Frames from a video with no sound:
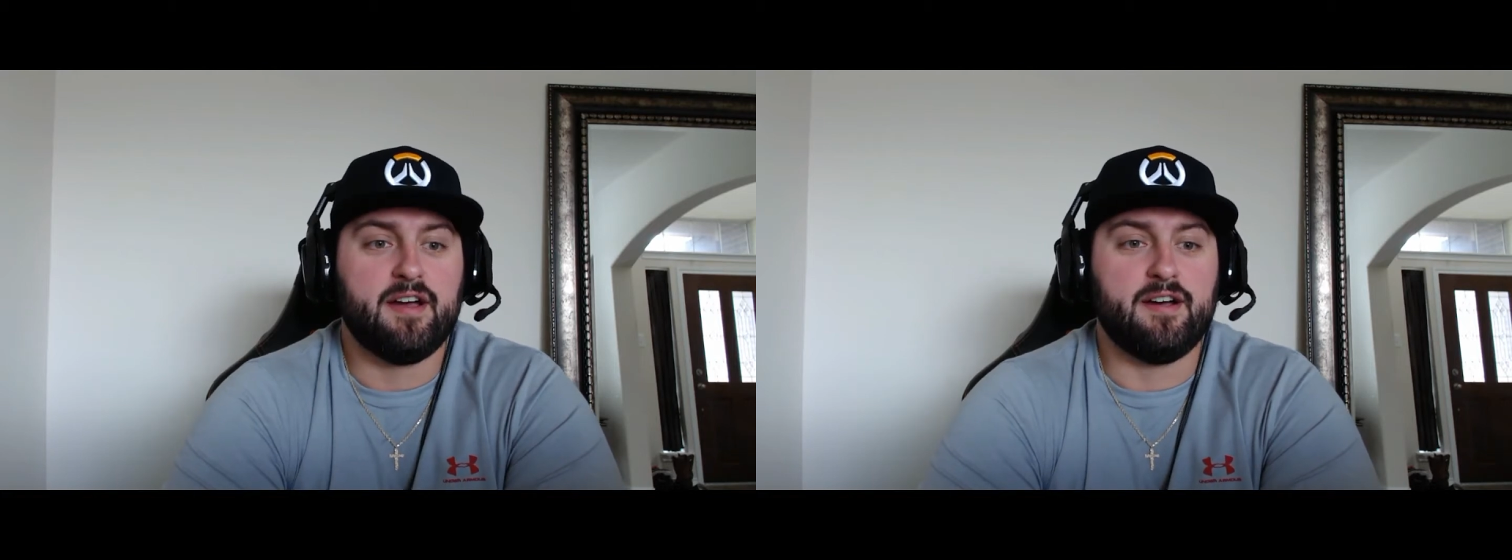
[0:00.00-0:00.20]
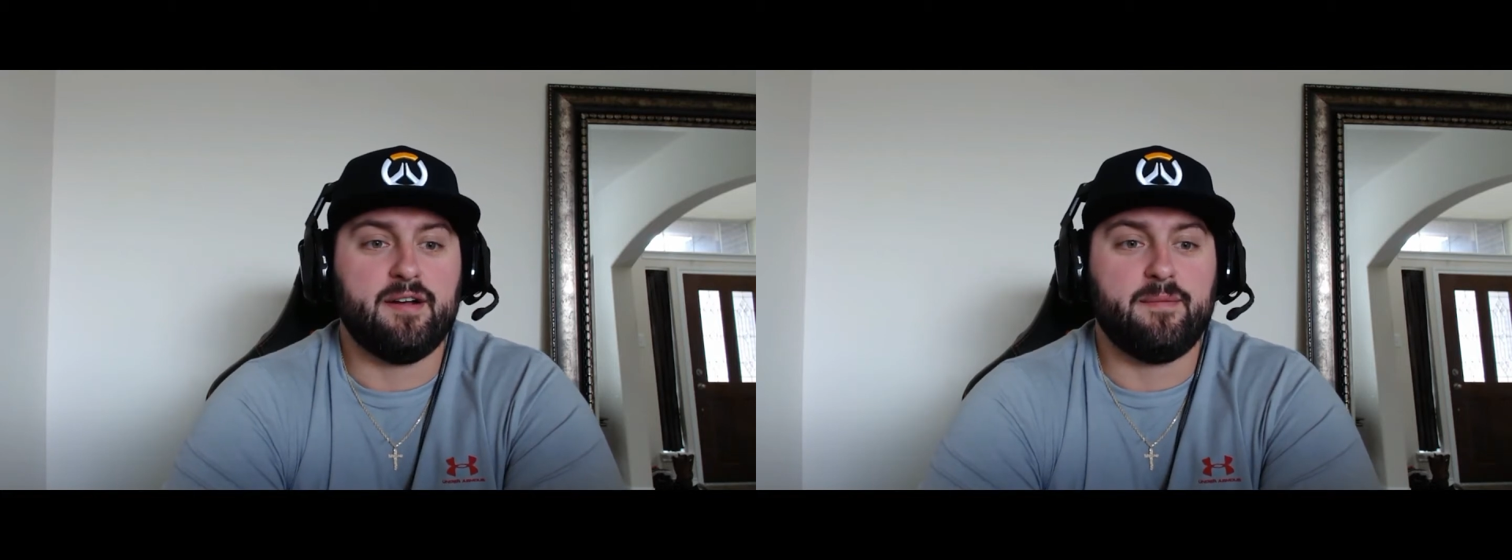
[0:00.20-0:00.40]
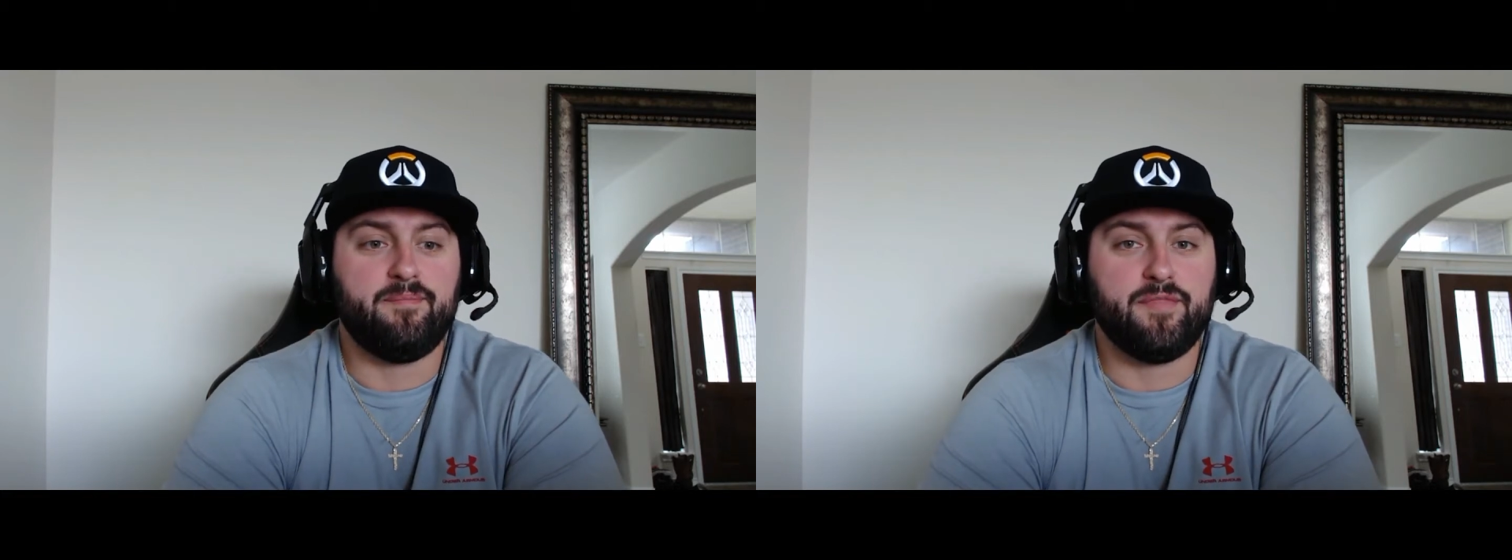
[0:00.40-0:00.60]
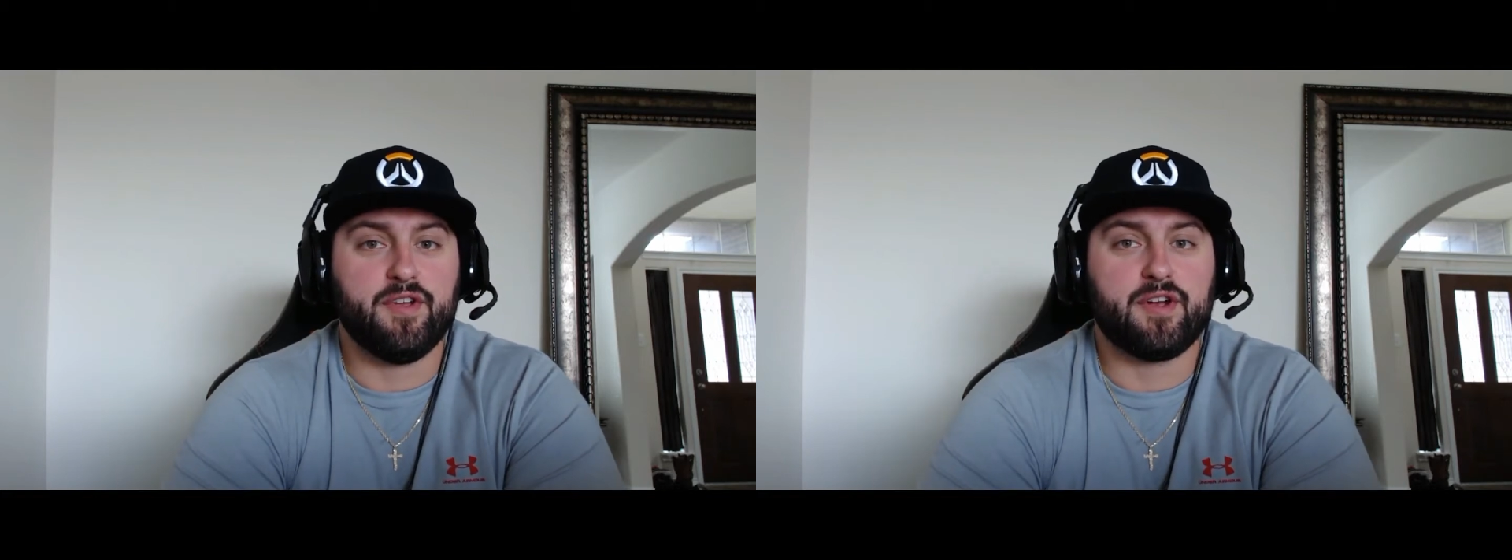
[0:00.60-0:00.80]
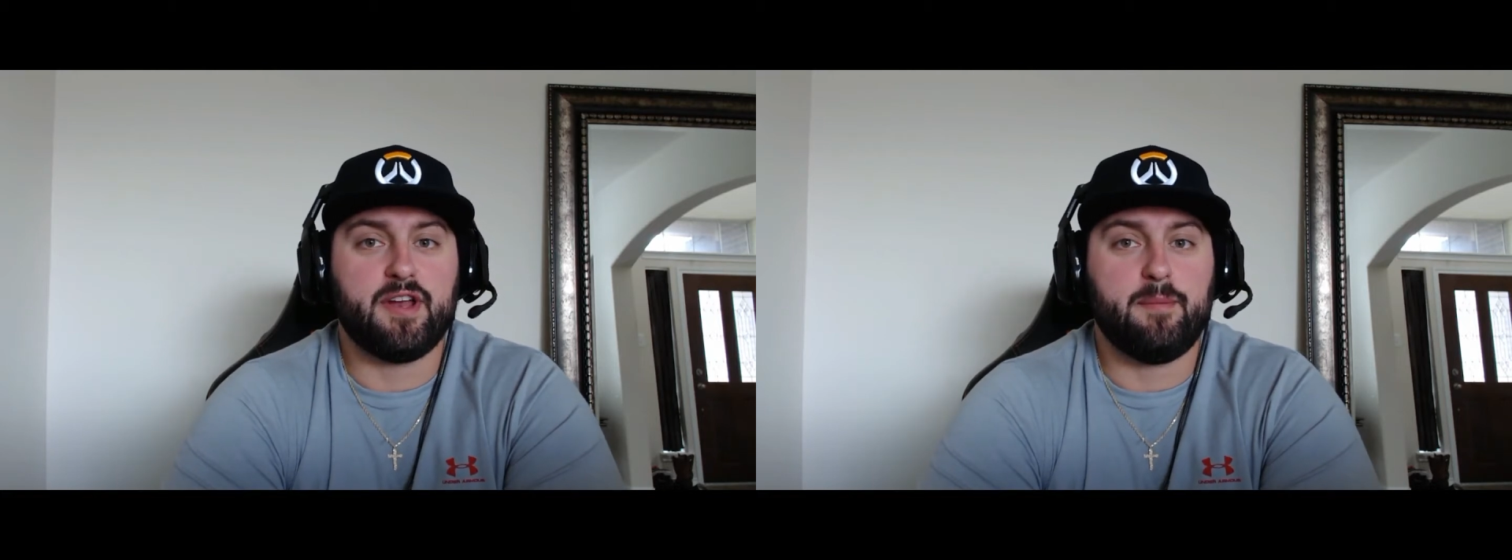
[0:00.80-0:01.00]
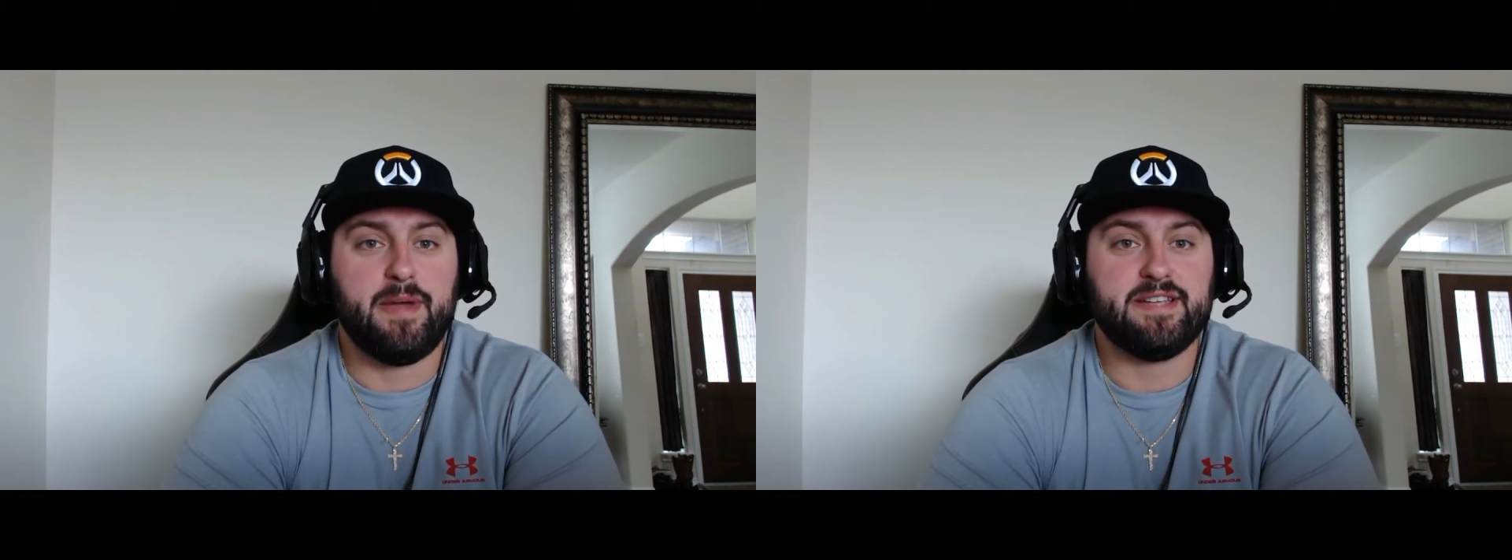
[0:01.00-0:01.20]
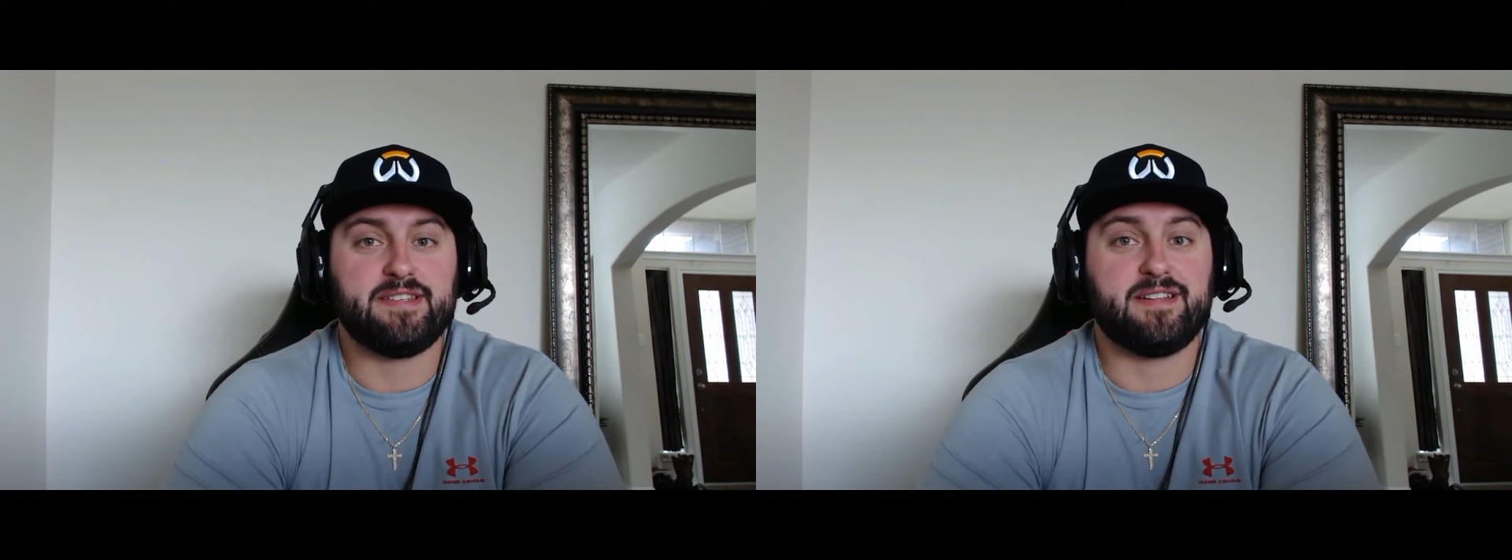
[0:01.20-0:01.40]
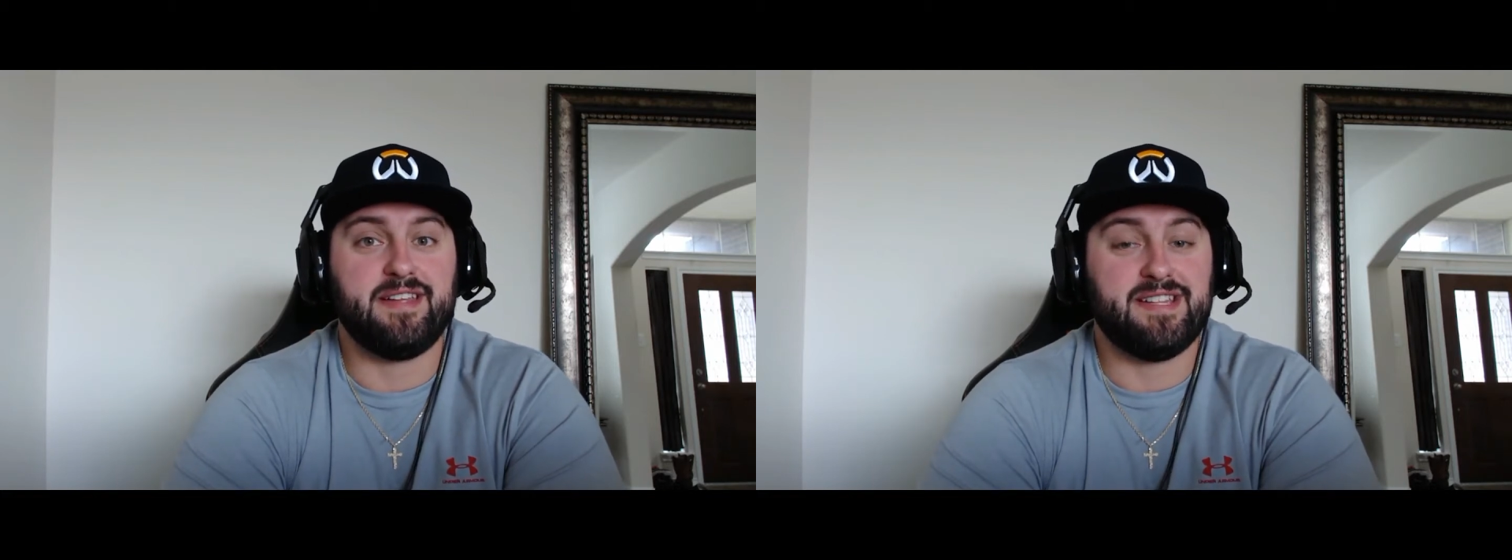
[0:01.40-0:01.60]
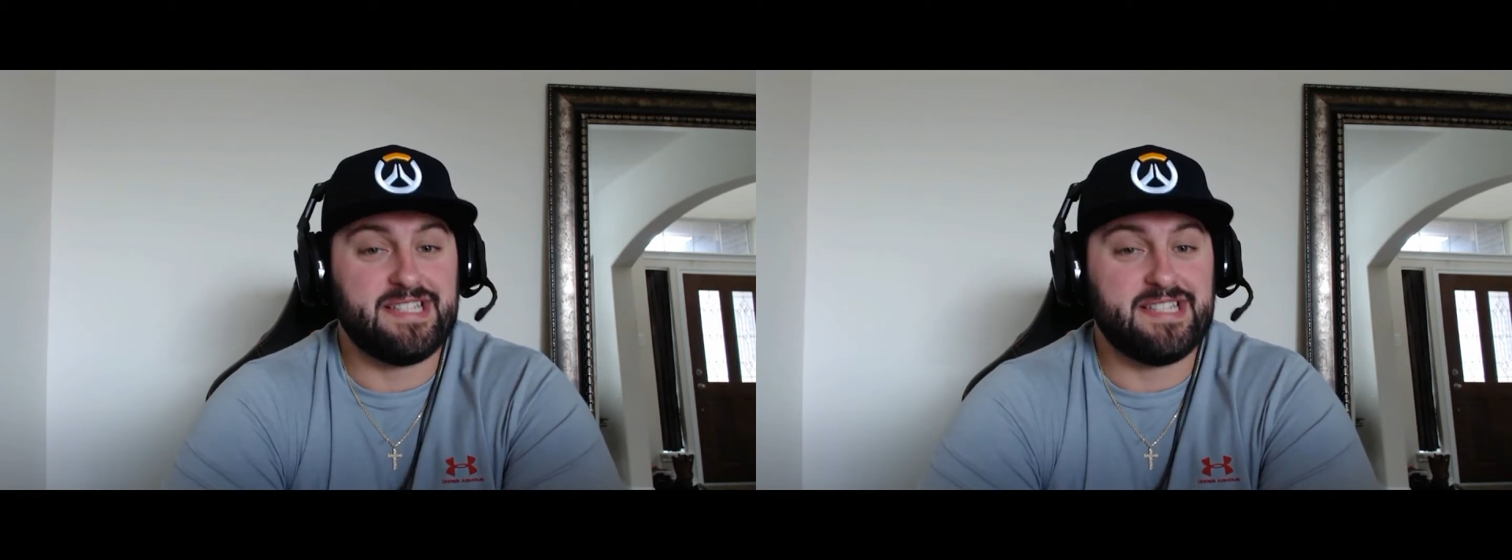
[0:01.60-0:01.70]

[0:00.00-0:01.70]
You're going to basically